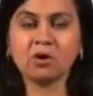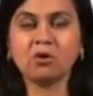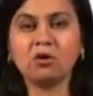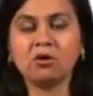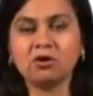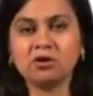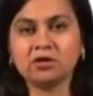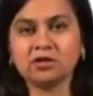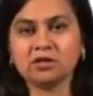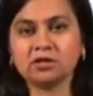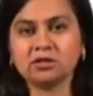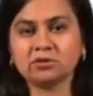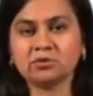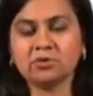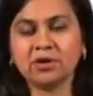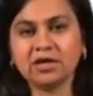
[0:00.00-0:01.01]

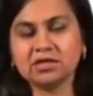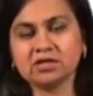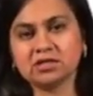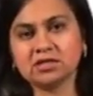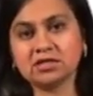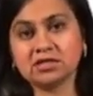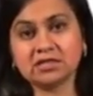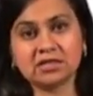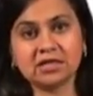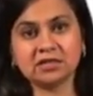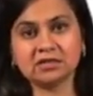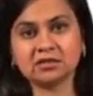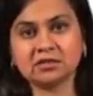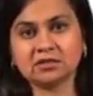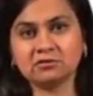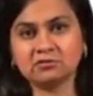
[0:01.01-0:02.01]
or quite
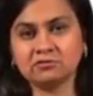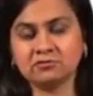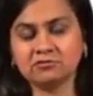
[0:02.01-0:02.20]
distinct